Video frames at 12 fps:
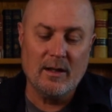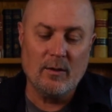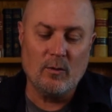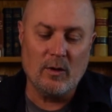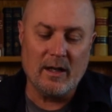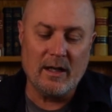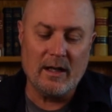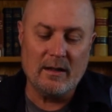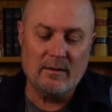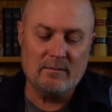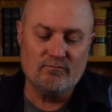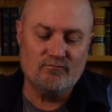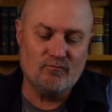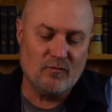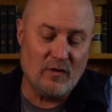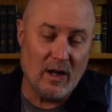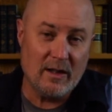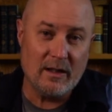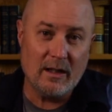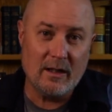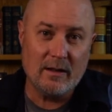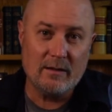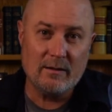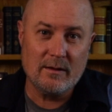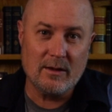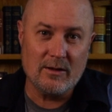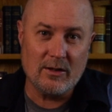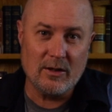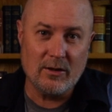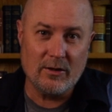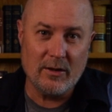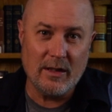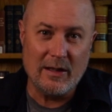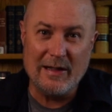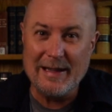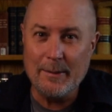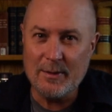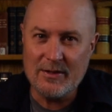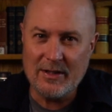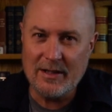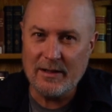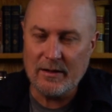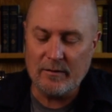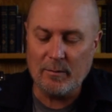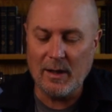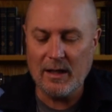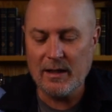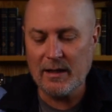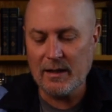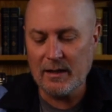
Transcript: What I fondly consider the limousine of my